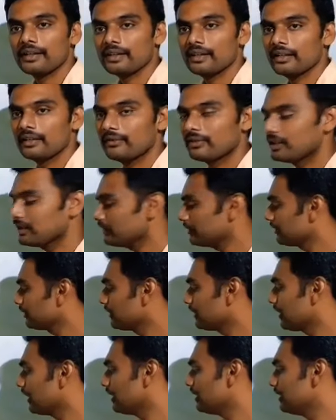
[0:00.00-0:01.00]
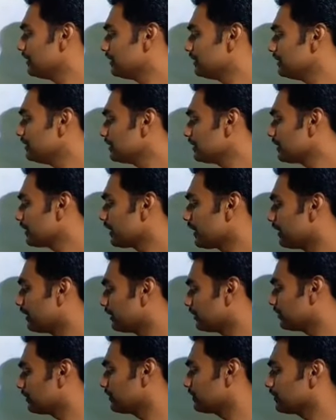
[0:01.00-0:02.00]
Clear with this? I is the
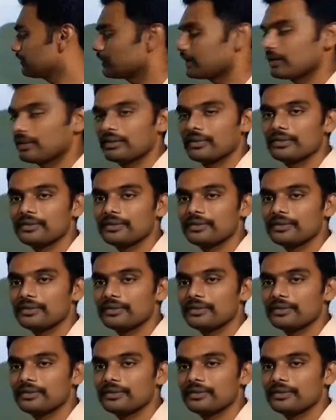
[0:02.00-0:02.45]
current through the circuit.